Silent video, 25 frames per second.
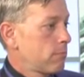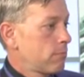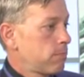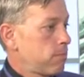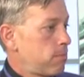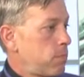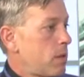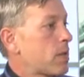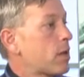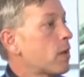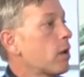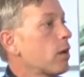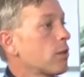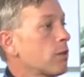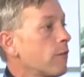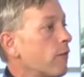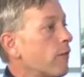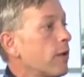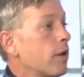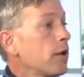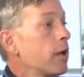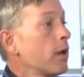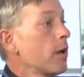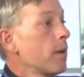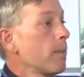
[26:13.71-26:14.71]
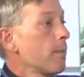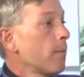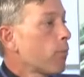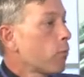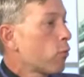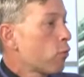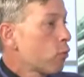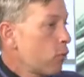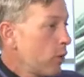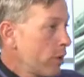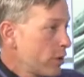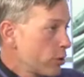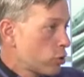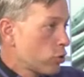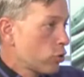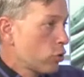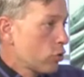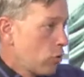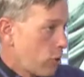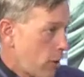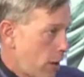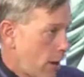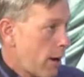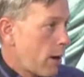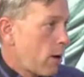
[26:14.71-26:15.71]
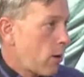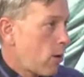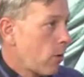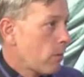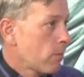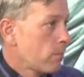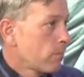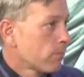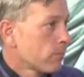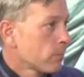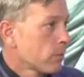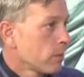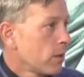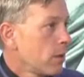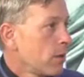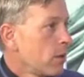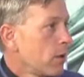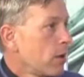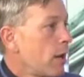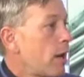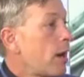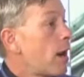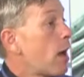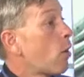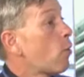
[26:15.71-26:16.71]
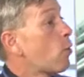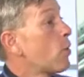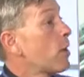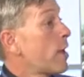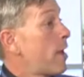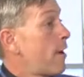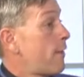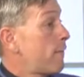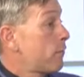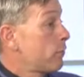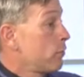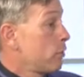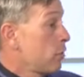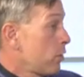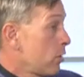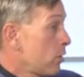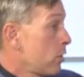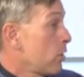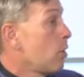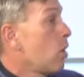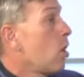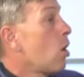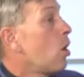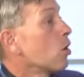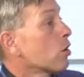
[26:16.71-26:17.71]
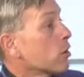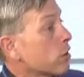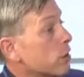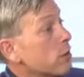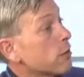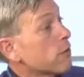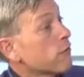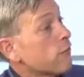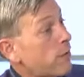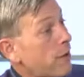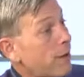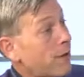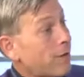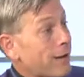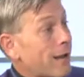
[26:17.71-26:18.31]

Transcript: because of a printer error. And now we have long since found